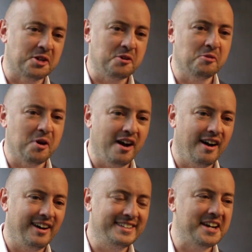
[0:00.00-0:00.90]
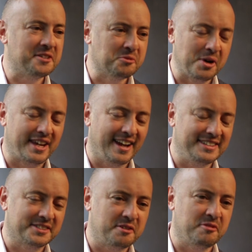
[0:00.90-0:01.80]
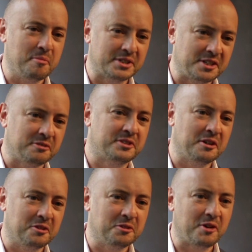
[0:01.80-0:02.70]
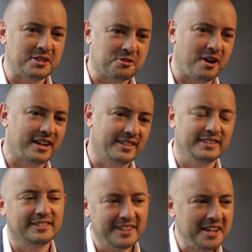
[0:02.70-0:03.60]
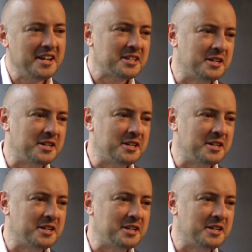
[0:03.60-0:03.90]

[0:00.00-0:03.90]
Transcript: So the weekends I find myself down on the racetrack, and it